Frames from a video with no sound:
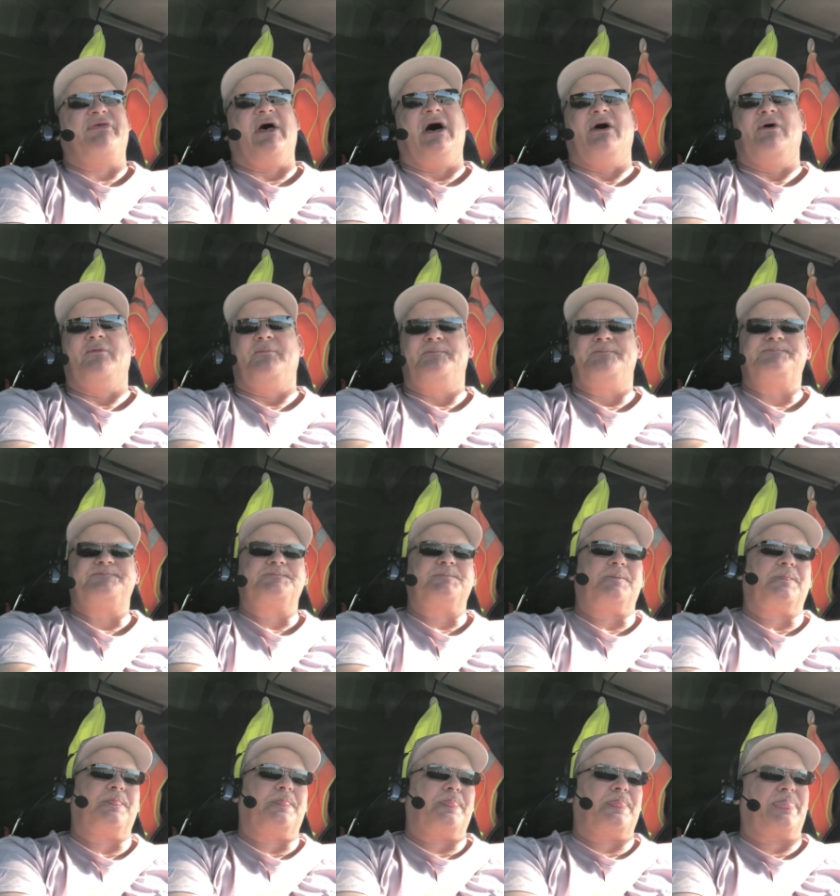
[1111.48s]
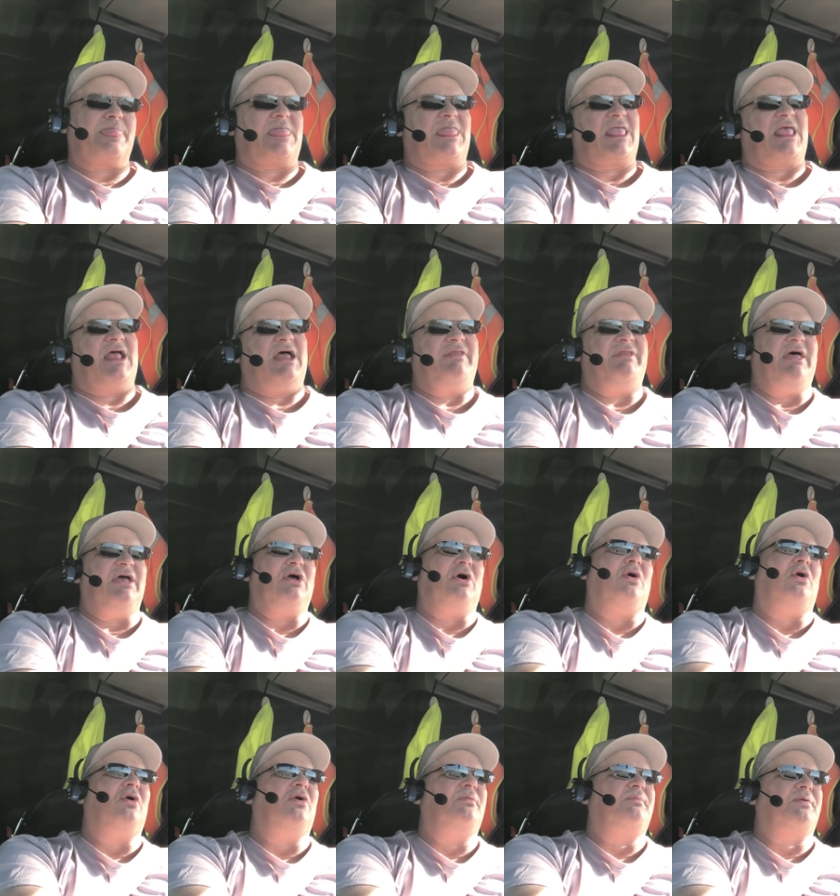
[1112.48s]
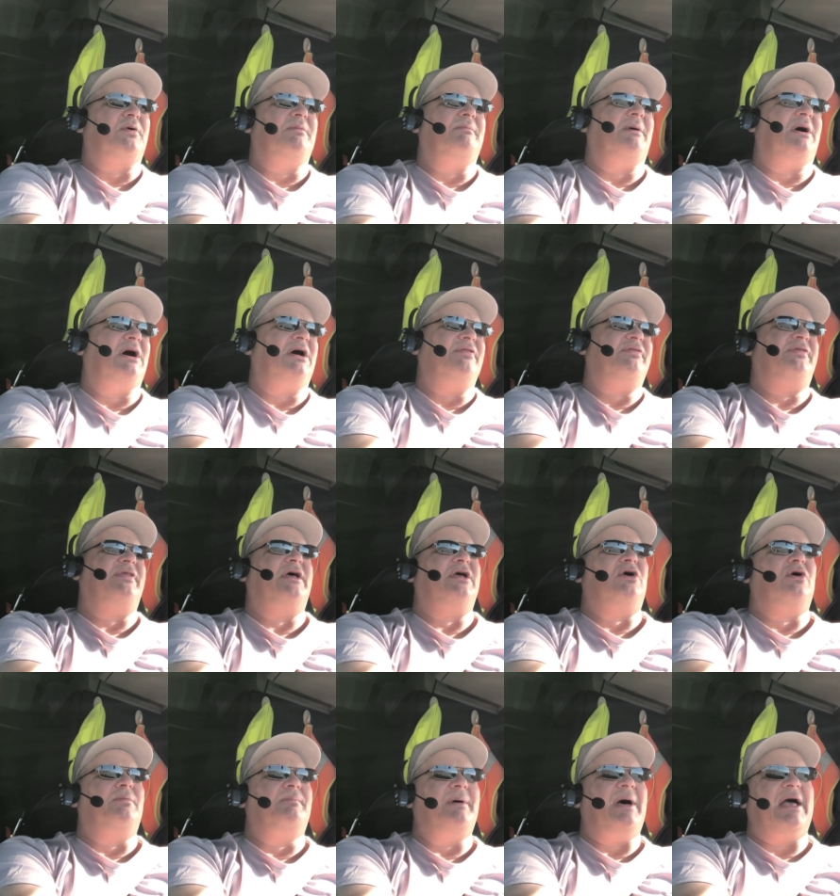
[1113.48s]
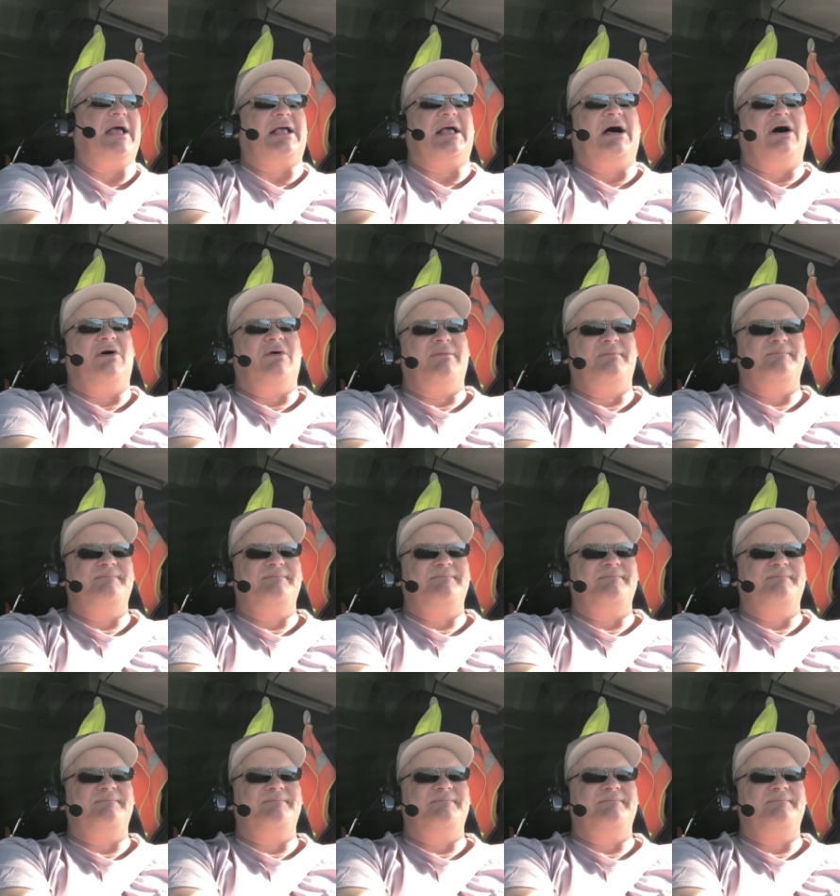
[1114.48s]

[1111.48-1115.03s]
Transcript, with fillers: out, and then go home for a month, and then go back out.